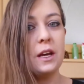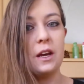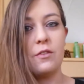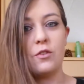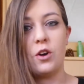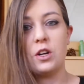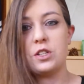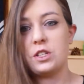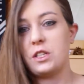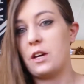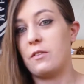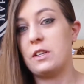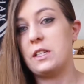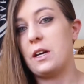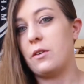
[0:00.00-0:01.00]
If not, I just
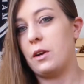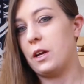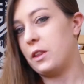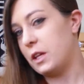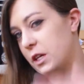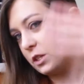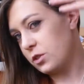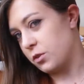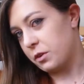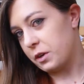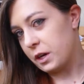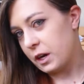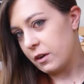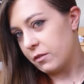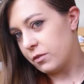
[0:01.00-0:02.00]
have it down like this, or I
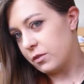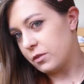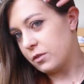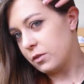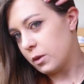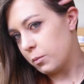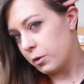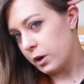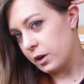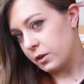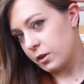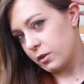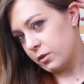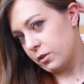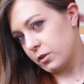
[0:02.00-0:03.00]
have the braid
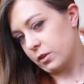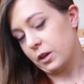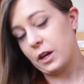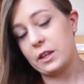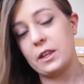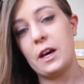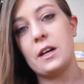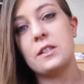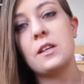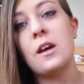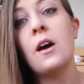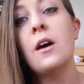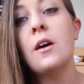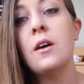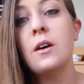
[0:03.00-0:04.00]
going on like that.
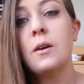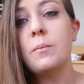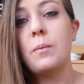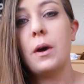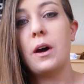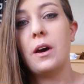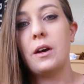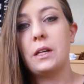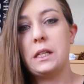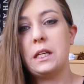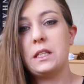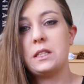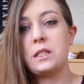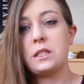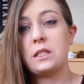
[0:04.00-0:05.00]
But
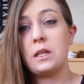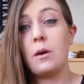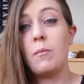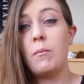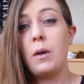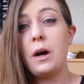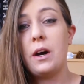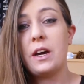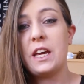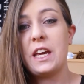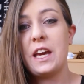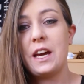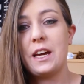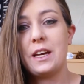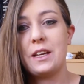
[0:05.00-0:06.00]
it's
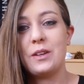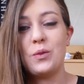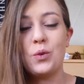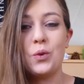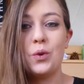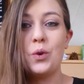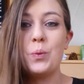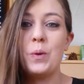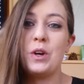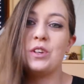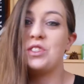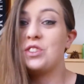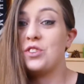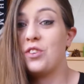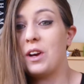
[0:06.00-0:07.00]
my
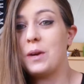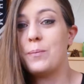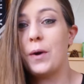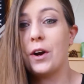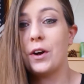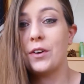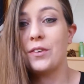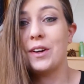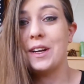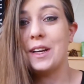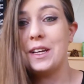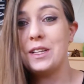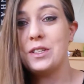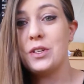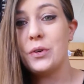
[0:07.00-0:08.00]
almost trademark
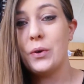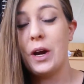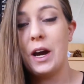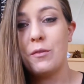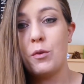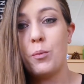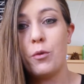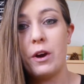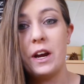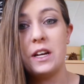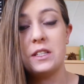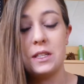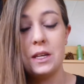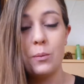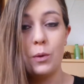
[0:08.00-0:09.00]
really to have a
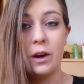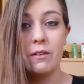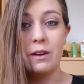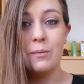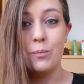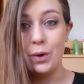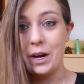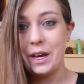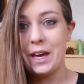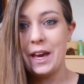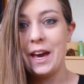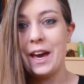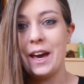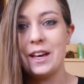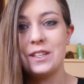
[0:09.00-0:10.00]
braid somewhere in my
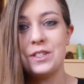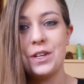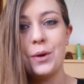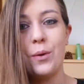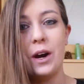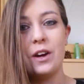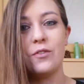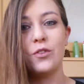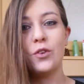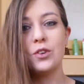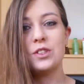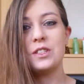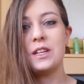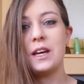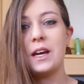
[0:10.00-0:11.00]
hair. So I
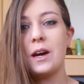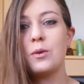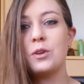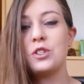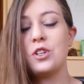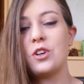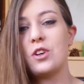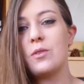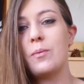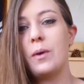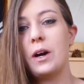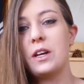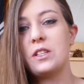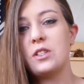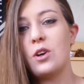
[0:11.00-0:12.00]
thought today I would show you
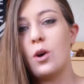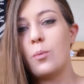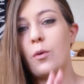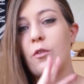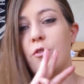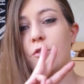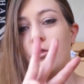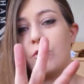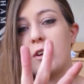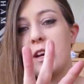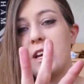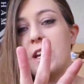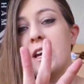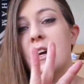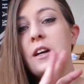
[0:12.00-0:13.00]
my top
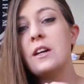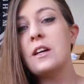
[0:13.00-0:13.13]
3